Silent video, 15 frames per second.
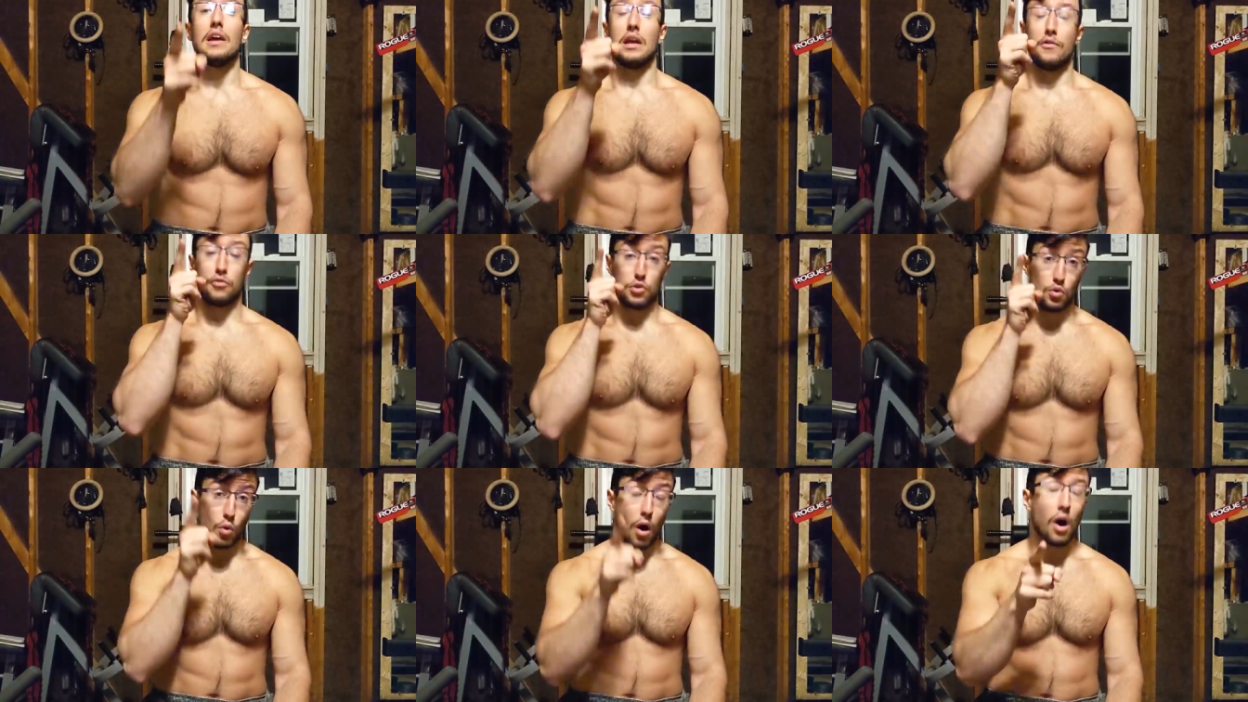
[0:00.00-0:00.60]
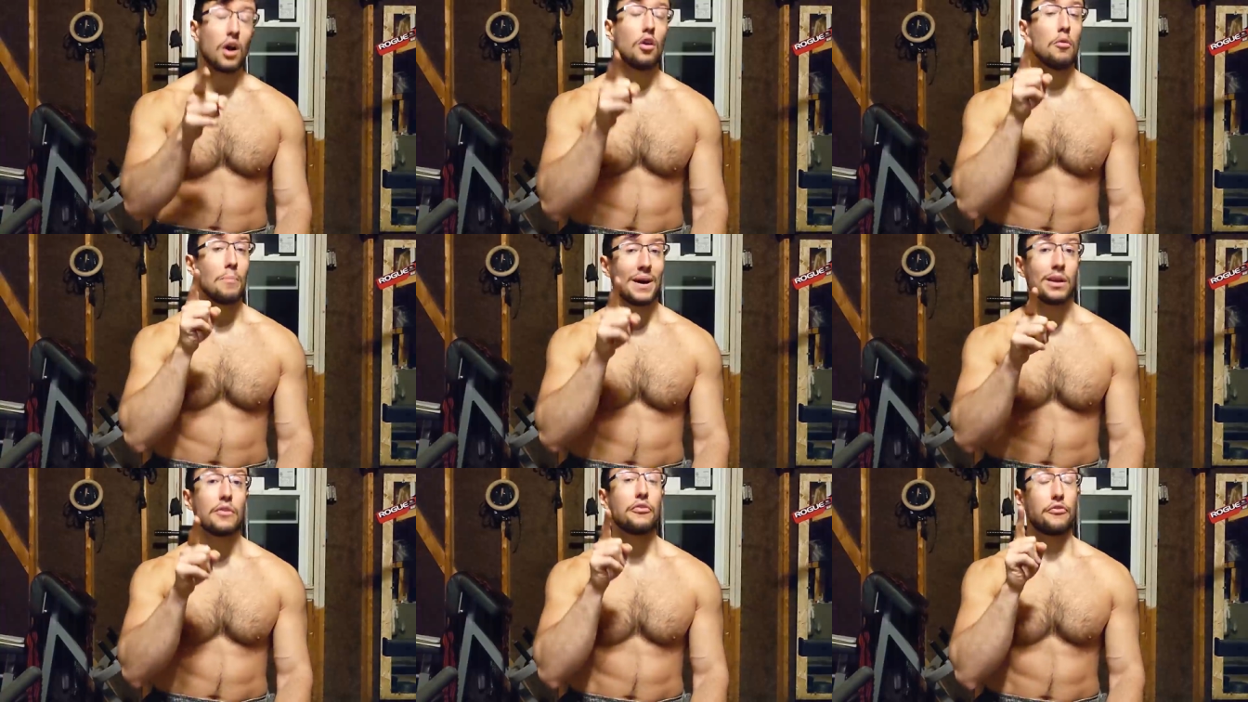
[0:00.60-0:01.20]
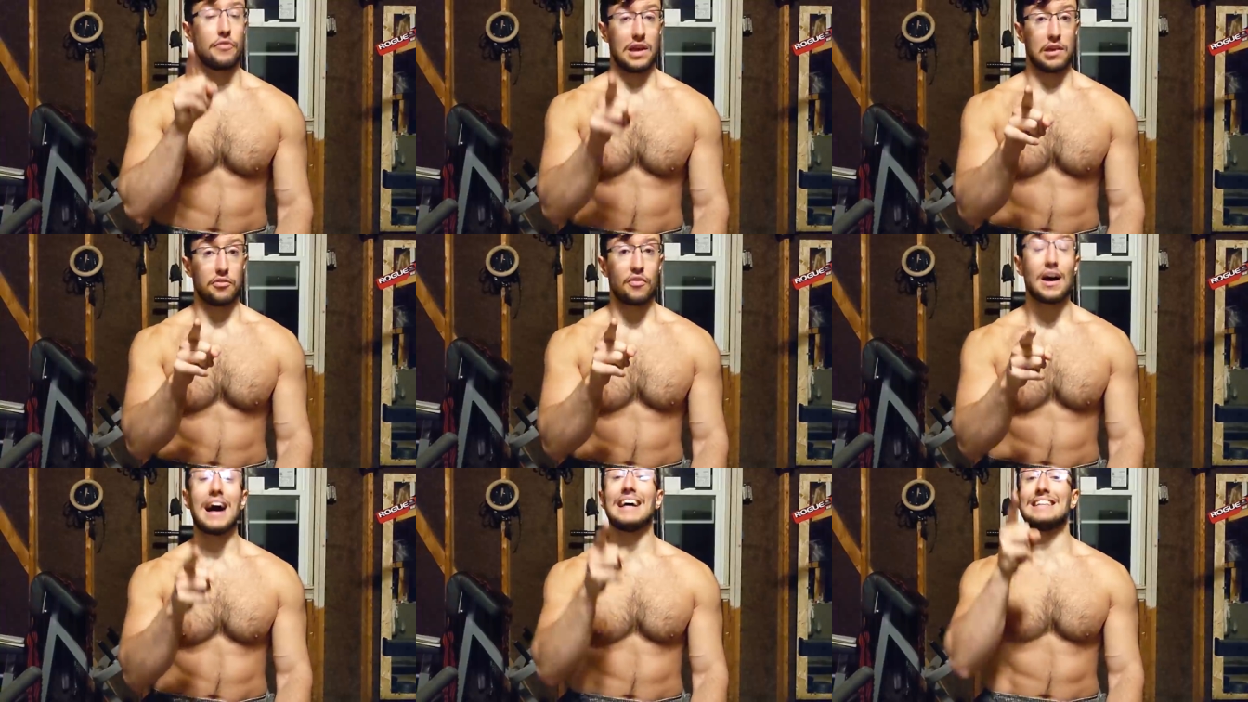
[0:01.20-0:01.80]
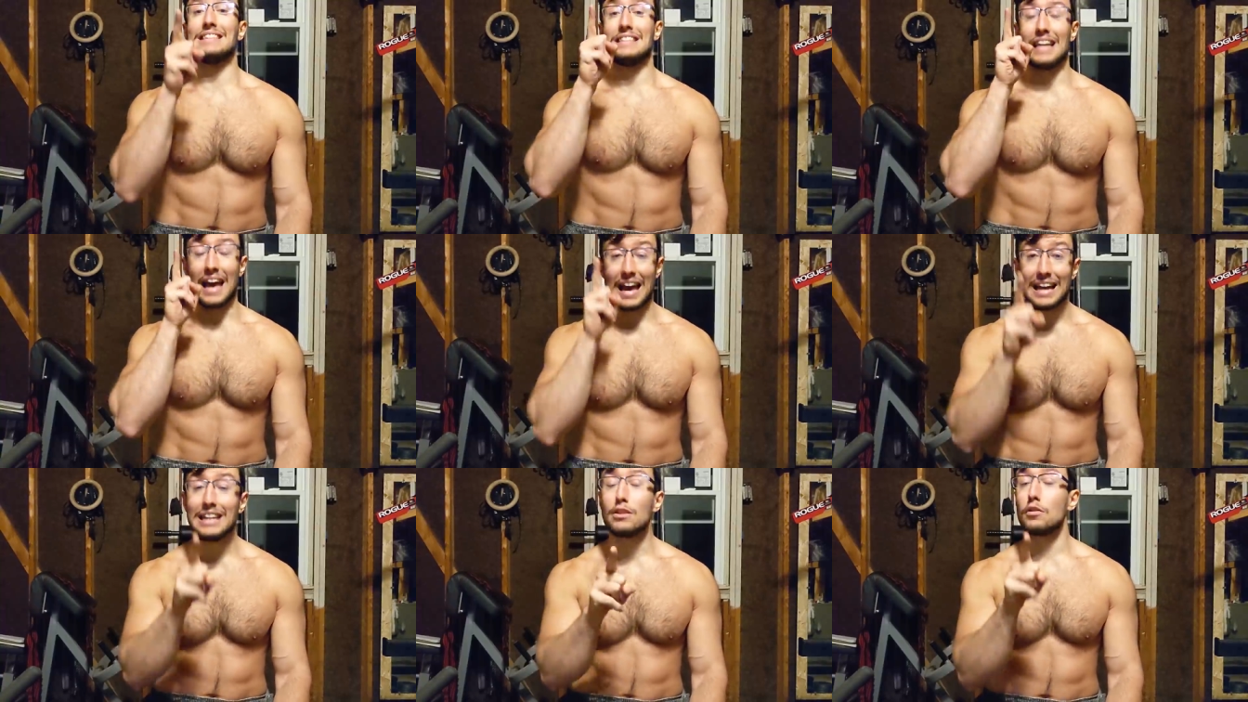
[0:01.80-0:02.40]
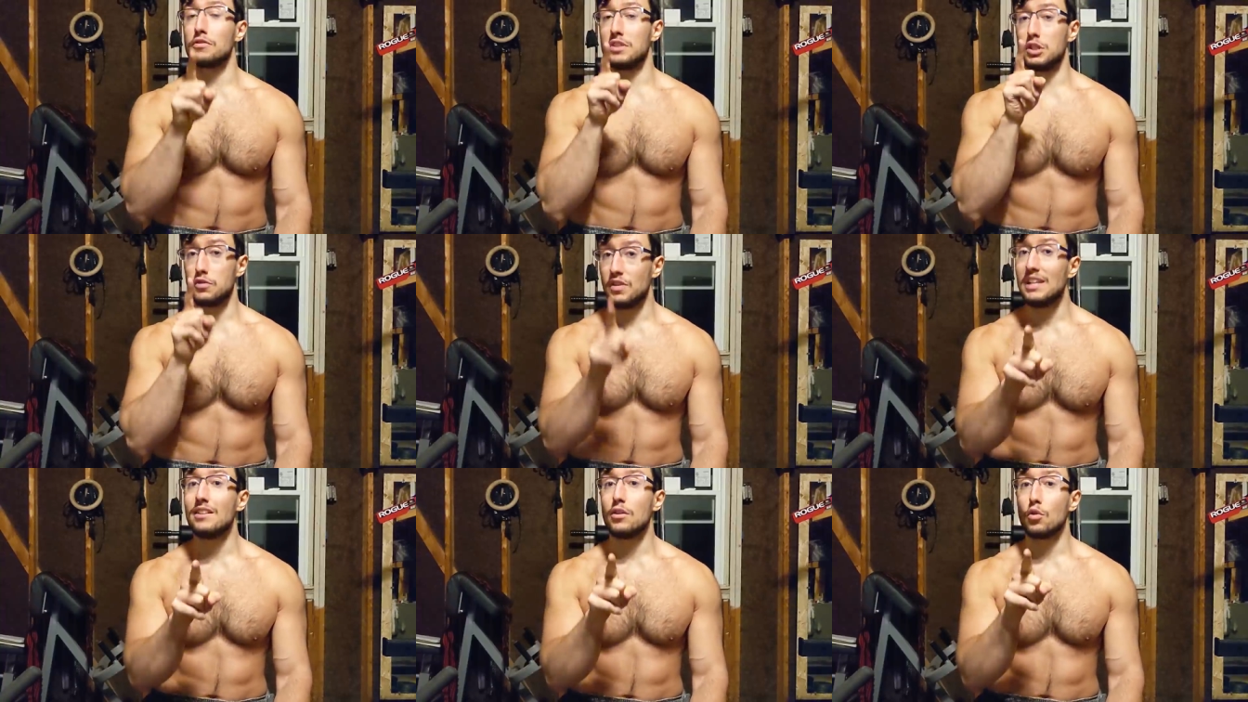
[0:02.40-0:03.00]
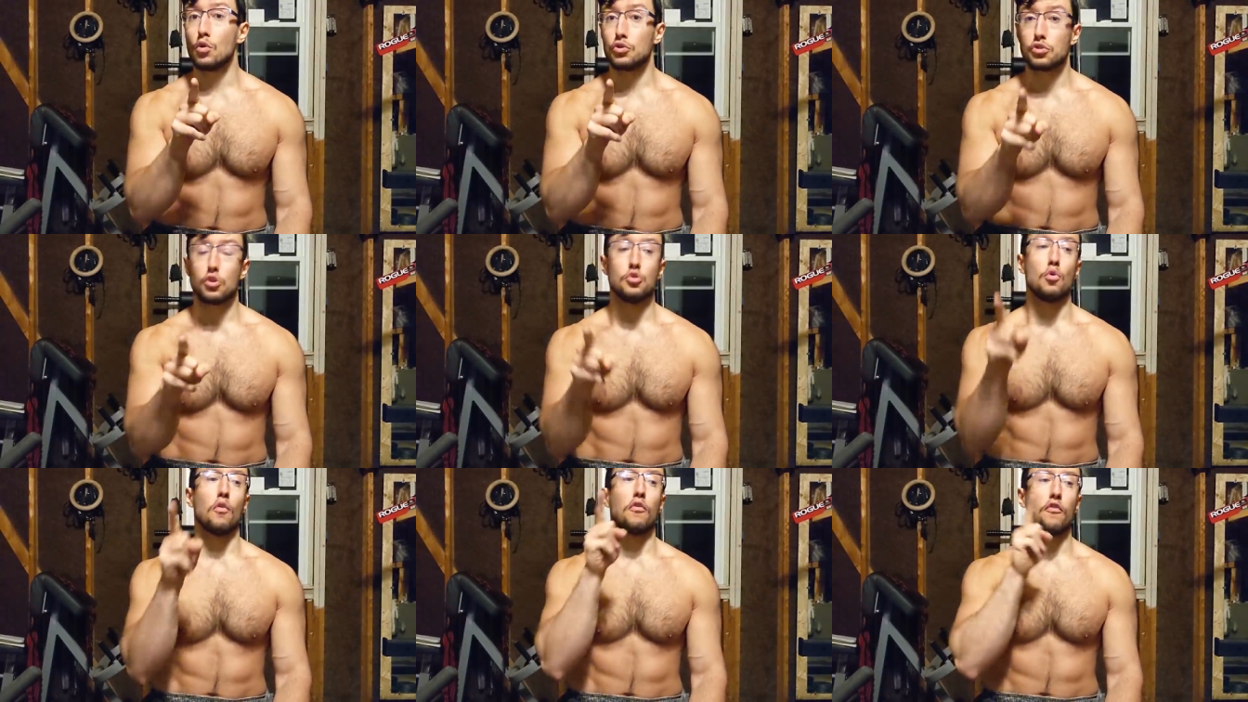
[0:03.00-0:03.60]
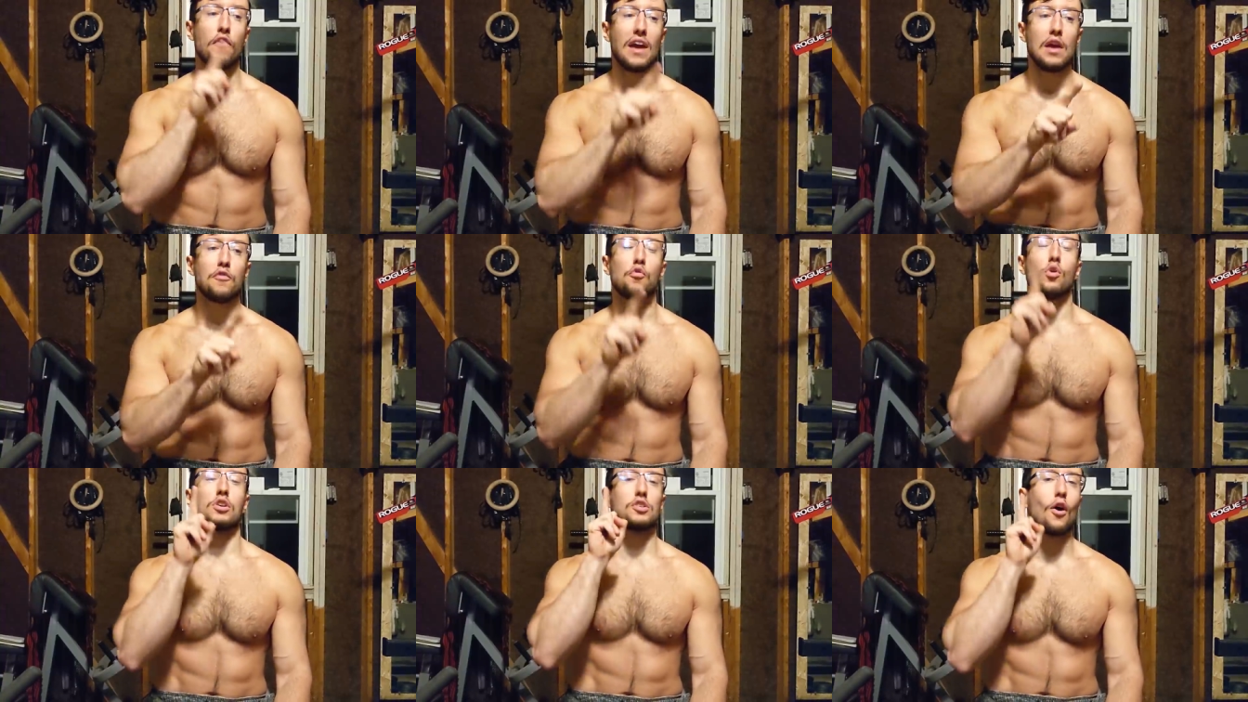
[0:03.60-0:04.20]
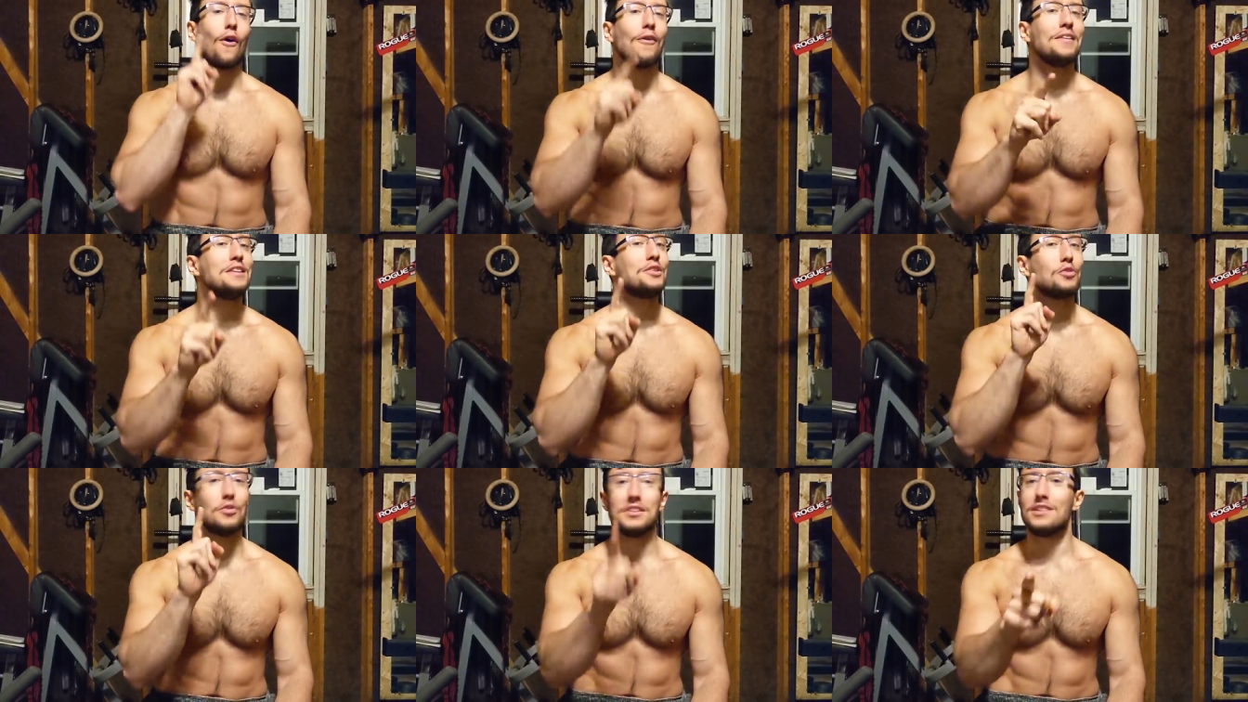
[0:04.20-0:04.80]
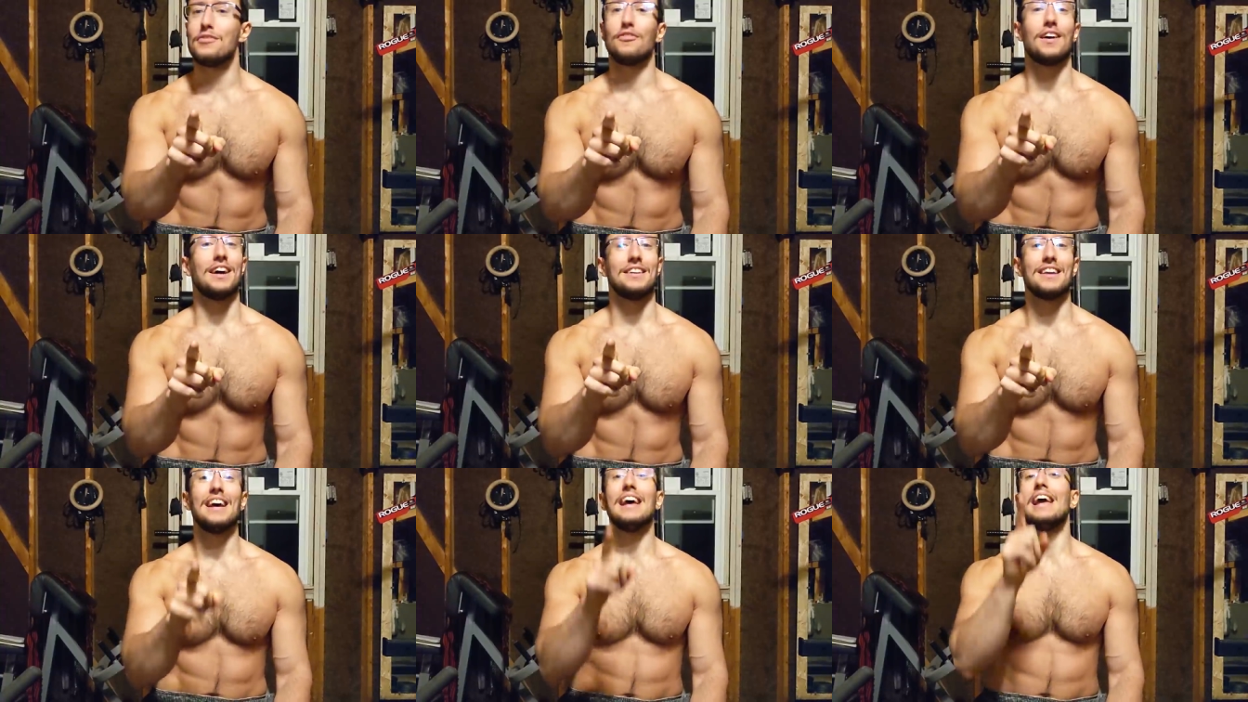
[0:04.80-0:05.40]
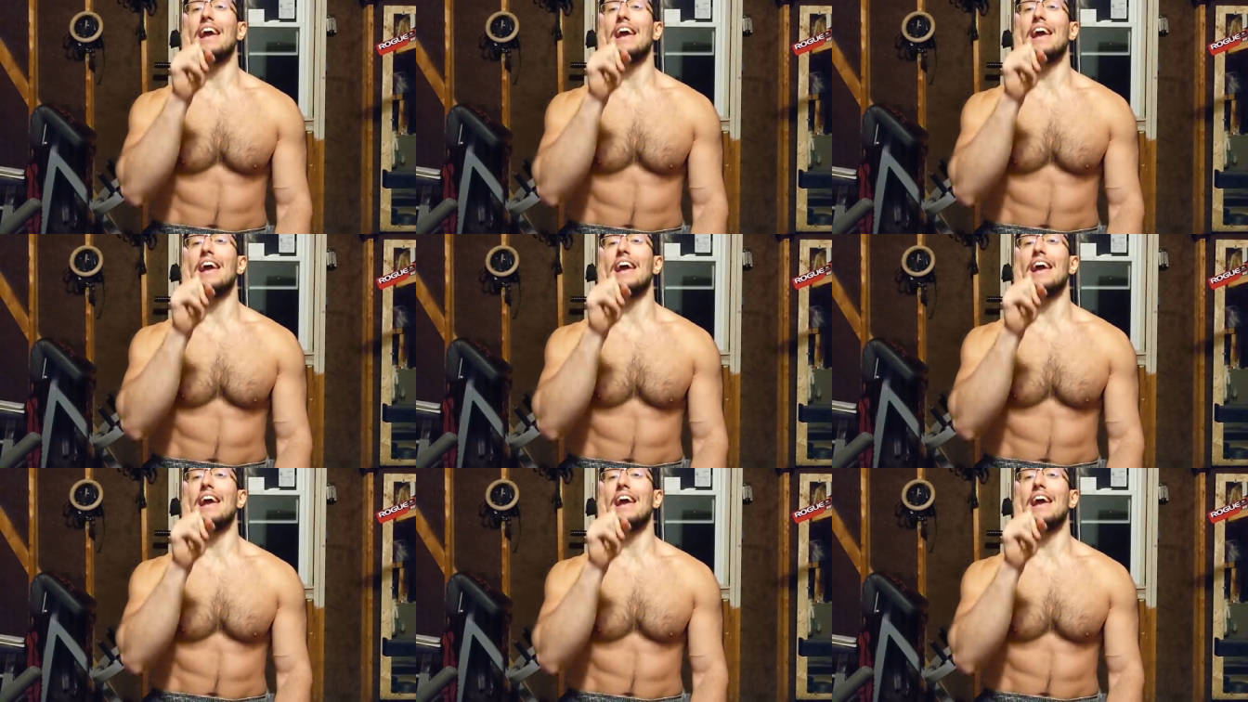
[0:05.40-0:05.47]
If you are a man of faith, at the end of these videos, your faith was only solidified.